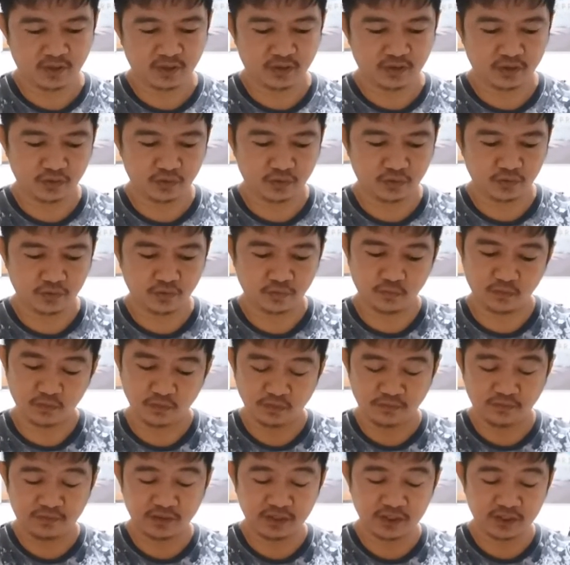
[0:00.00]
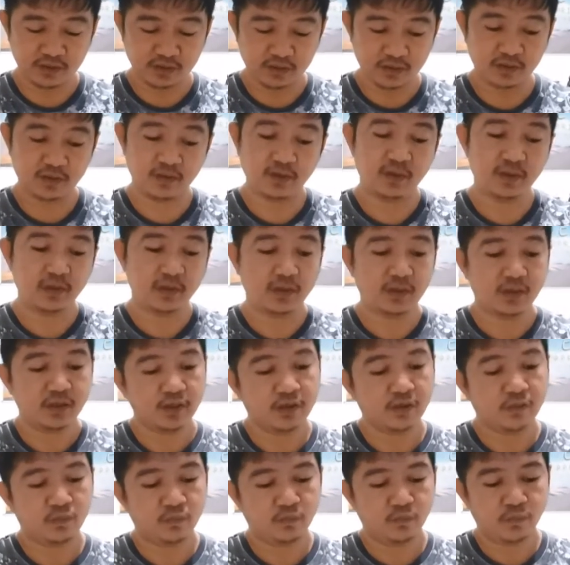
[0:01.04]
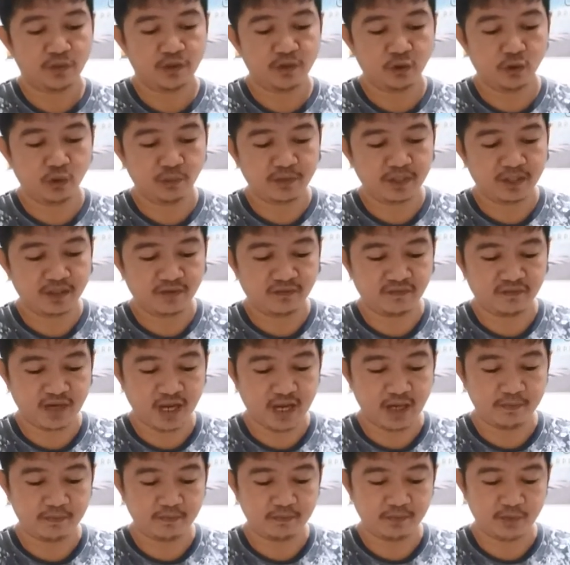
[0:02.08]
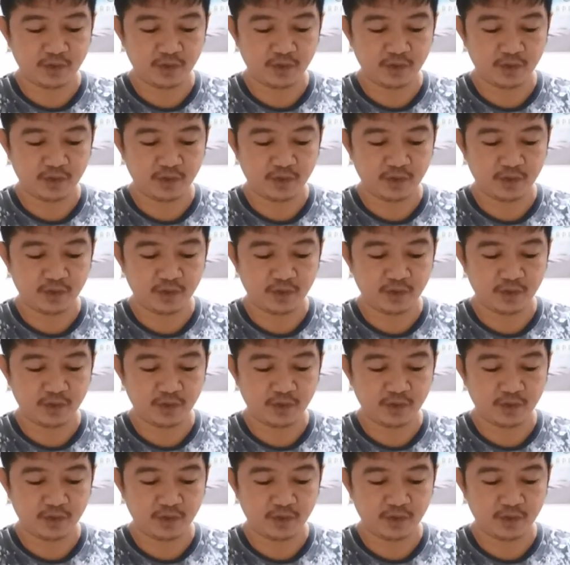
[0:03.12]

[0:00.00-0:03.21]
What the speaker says: So first, when you open the flap,